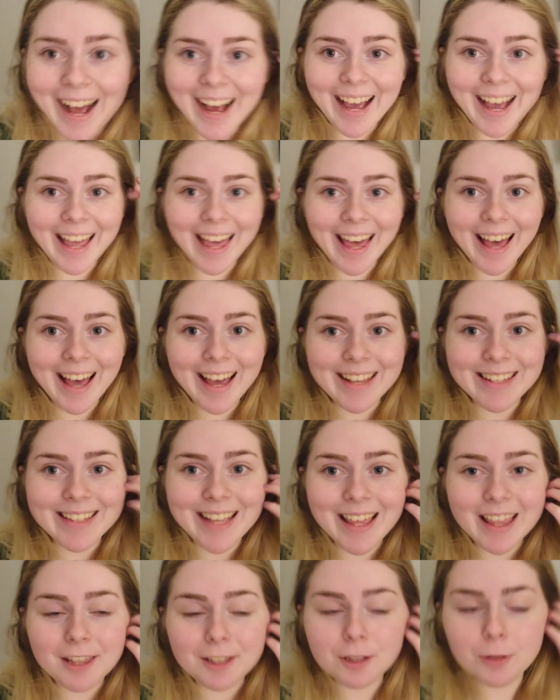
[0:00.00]
Hi guys,
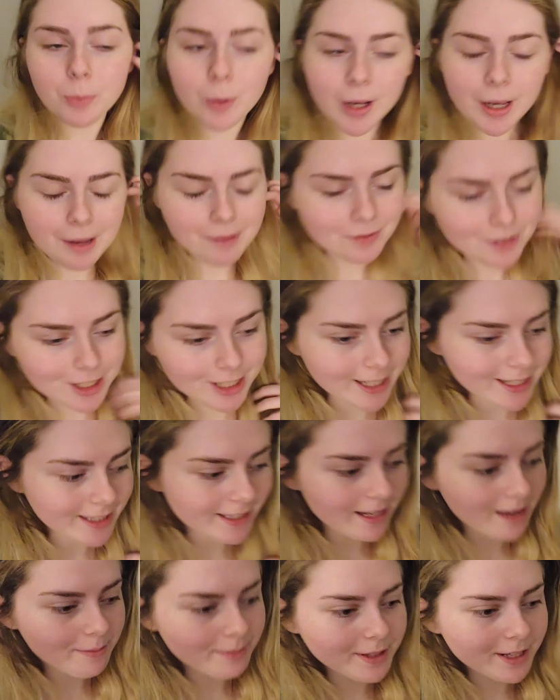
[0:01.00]
at this point I've just
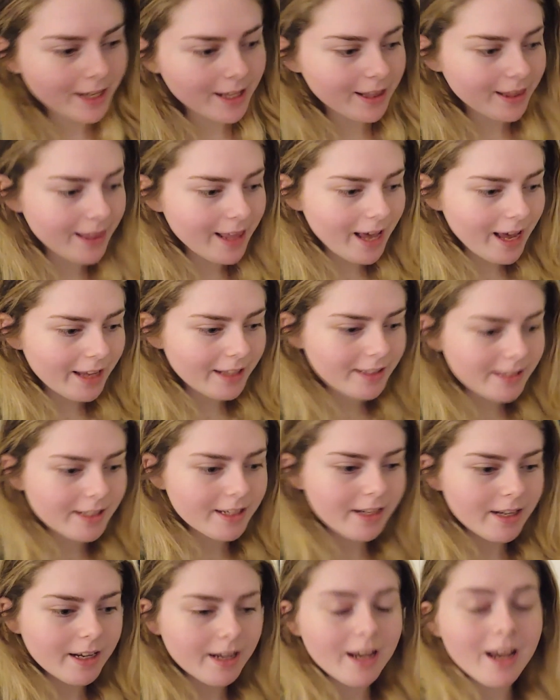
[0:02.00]
accepted that
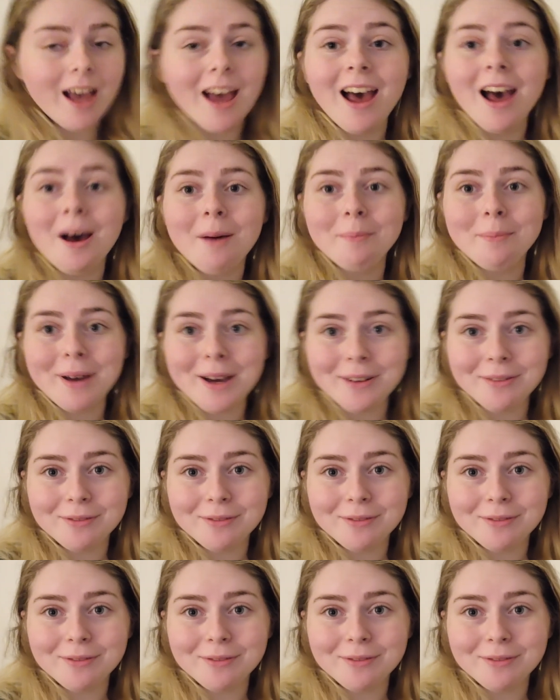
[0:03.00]
my